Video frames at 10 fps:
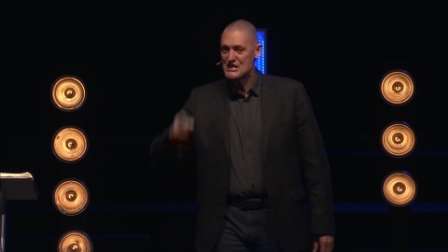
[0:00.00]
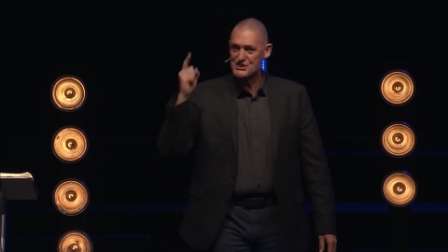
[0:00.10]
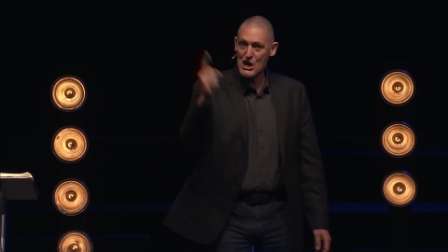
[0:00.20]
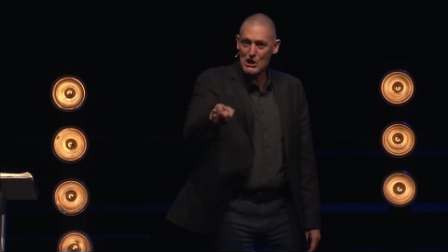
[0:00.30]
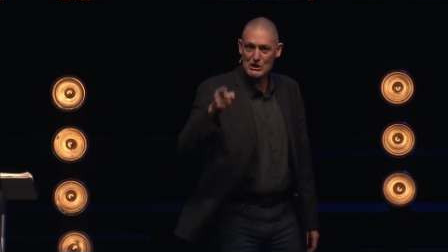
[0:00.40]

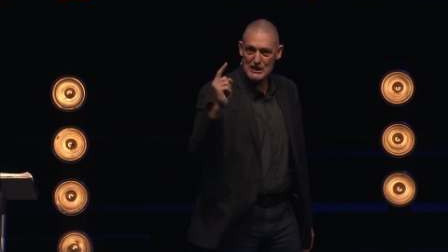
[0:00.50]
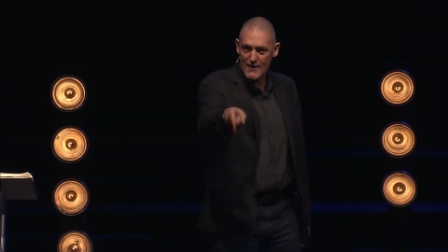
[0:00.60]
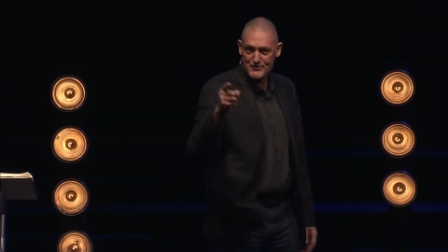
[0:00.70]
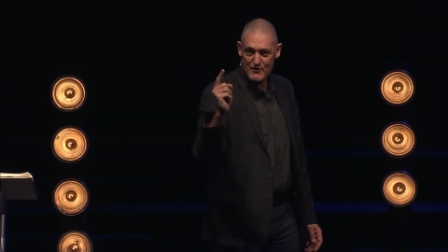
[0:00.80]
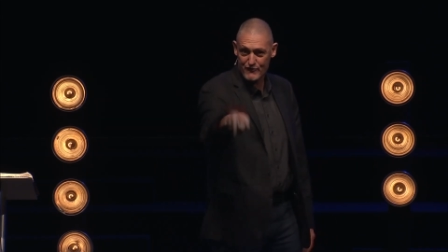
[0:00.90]
Don't
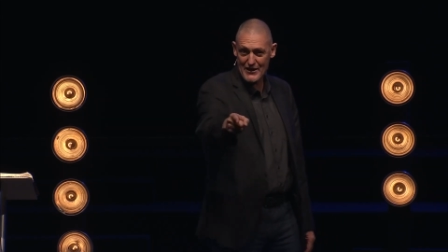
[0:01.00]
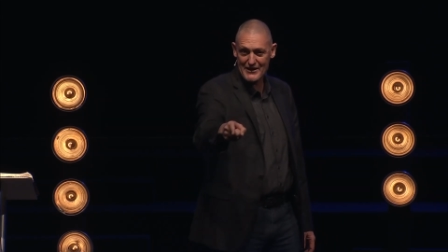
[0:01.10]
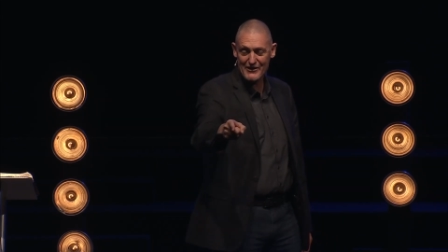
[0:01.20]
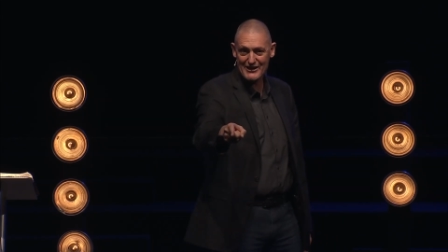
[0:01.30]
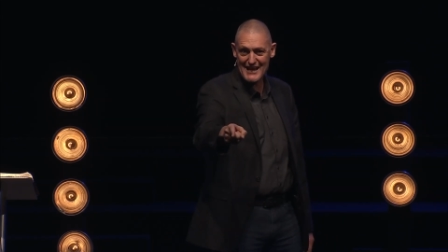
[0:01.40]
lift a
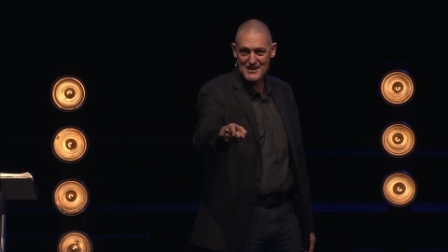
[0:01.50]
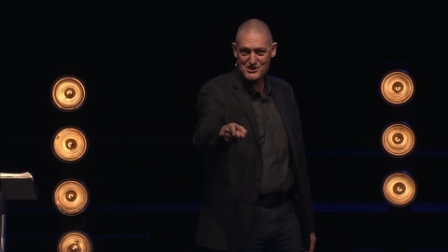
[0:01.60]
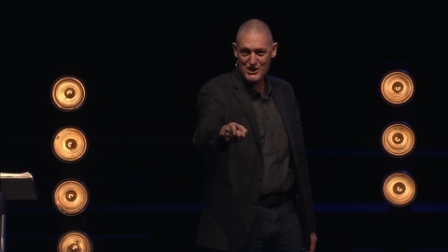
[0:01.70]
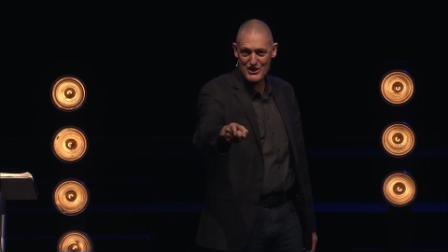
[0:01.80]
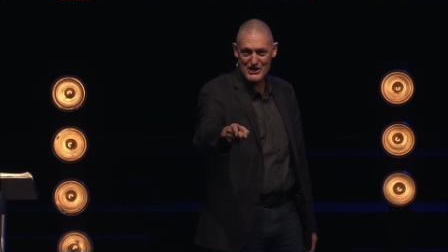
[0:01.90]
finger
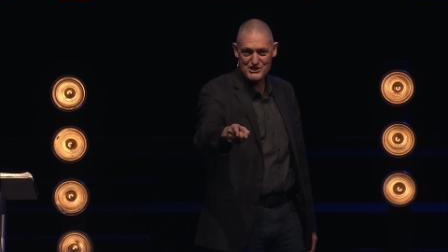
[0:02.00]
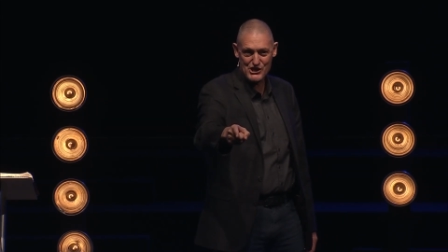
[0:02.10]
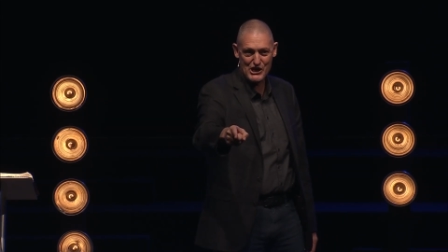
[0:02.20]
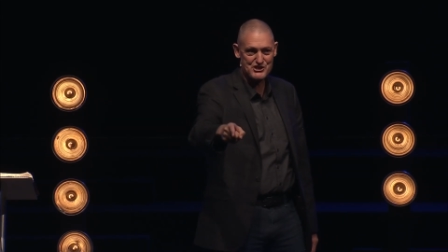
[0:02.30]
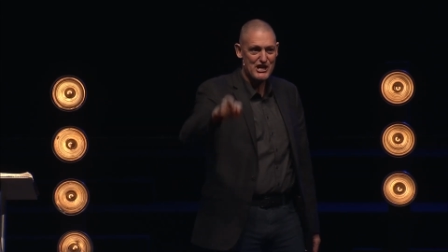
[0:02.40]
against her or the
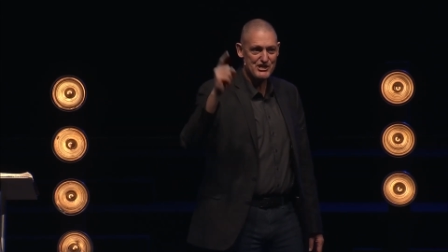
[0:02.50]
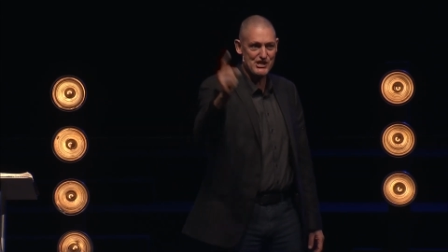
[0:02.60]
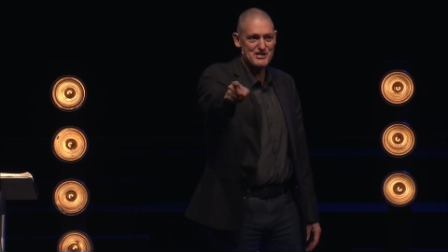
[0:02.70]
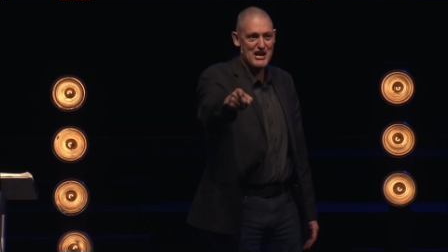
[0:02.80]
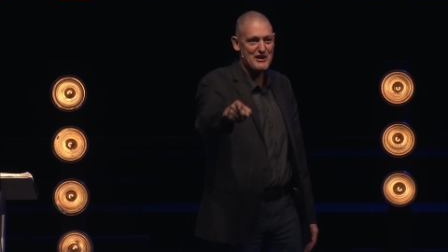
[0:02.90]
church.
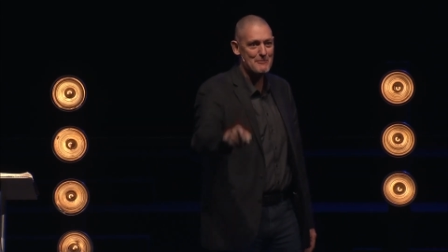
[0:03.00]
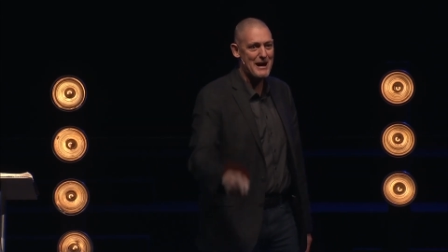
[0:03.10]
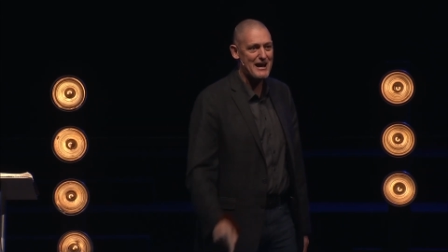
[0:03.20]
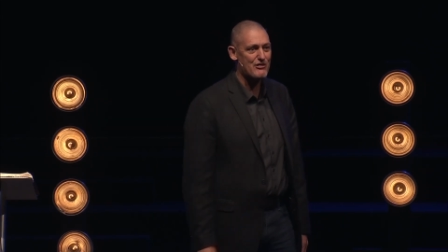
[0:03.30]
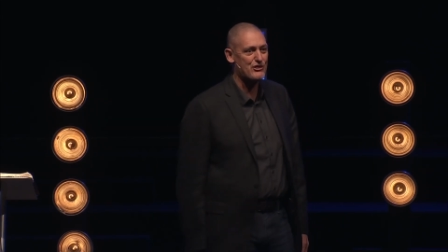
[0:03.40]
She's under
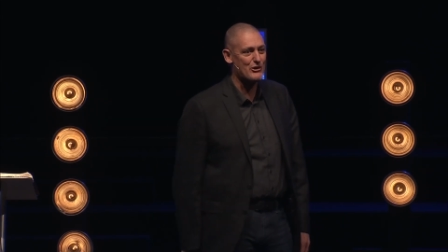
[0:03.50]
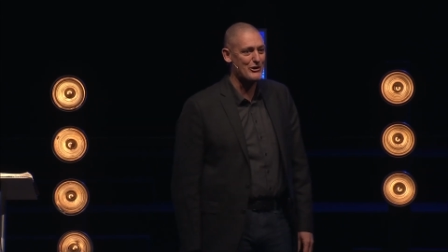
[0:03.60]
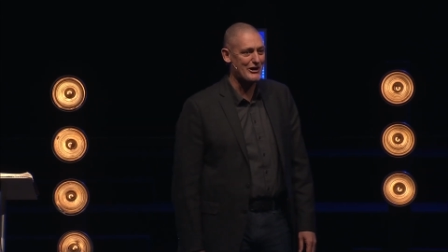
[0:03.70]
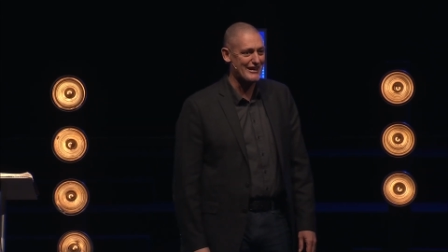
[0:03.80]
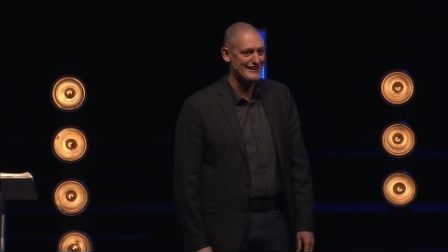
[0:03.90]
my
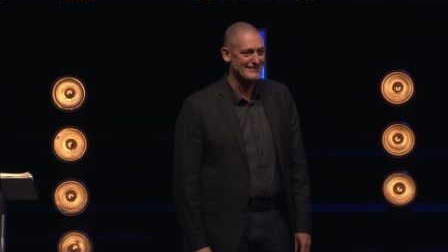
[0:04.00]
authority.